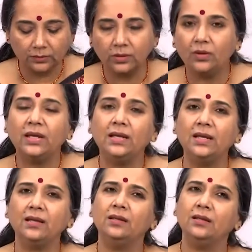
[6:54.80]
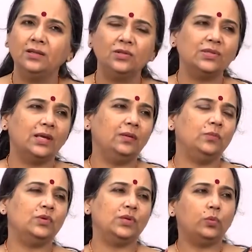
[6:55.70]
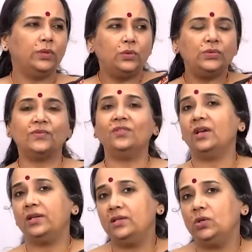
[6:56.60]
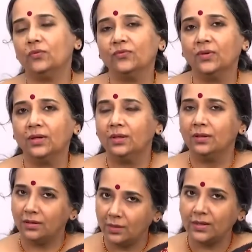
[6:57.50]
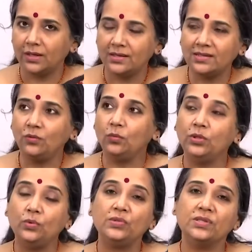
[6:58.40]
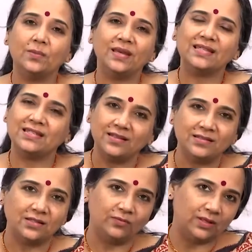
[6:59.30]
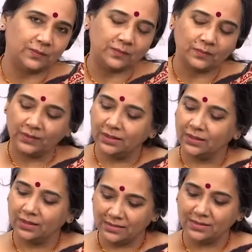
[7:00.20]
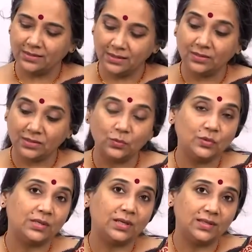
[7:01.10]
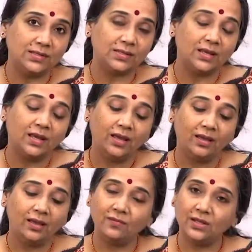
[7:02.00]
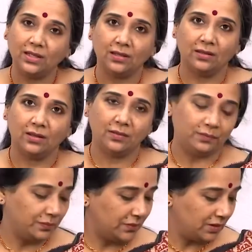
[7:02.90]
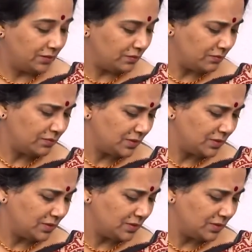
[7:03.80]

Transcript: Now, in, a, in Hindustani music, we use a variety of gamakas and we use them extensively. As I said, this music is heavily, um, um,